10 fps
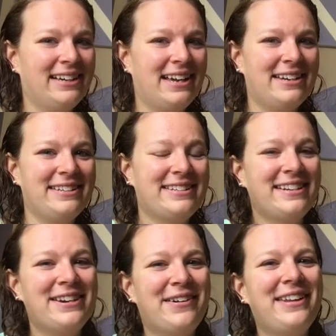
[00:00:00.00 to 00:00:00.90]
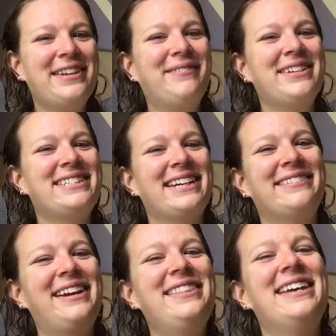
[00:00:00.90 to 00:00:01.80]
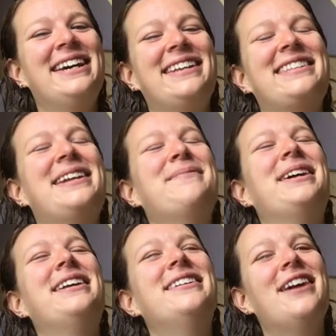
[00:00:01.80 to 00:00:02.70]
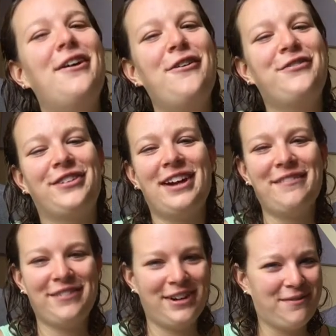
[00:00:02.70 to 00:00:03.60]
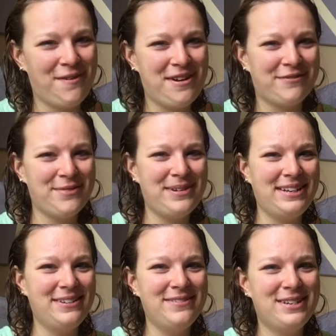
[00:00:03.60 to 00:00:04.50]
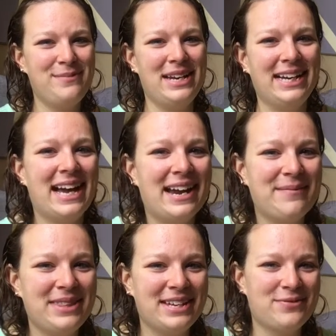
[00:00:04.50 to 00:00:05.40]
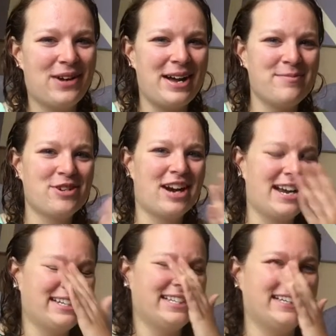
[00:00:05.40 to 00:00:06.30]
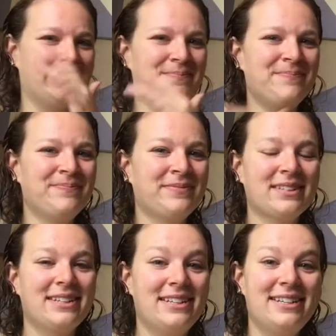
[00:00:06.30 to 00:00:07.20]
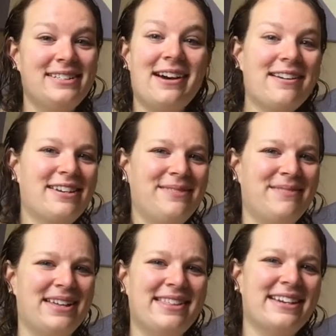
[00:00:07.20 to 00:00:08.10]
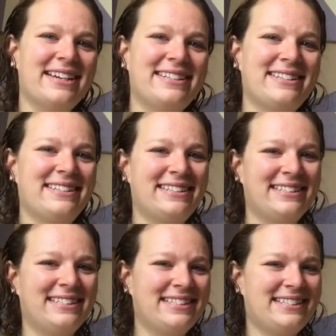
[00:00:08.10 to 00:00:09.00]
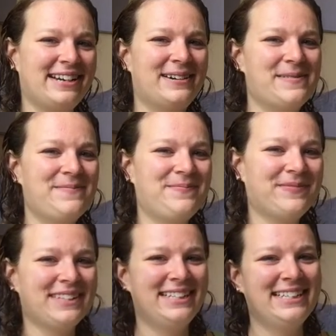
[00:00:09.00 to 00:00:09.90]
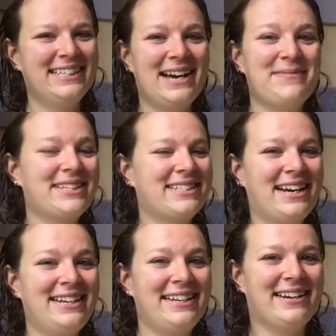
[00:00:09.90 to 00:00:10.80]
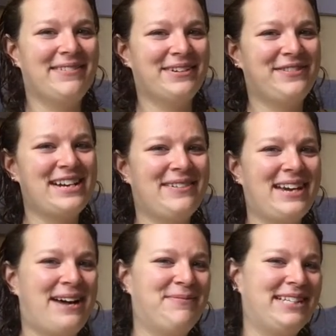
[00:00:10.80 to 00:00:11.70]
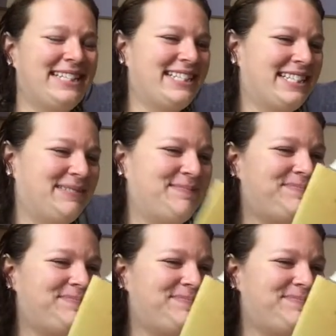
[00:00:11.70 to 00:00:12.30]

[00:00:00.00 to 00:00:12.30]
And then once I read this, then I'm gonna know forever, and it won't ever be new to me again. I mean, that's why I'm trying to document this. So I'm excited. I want to find out what happens.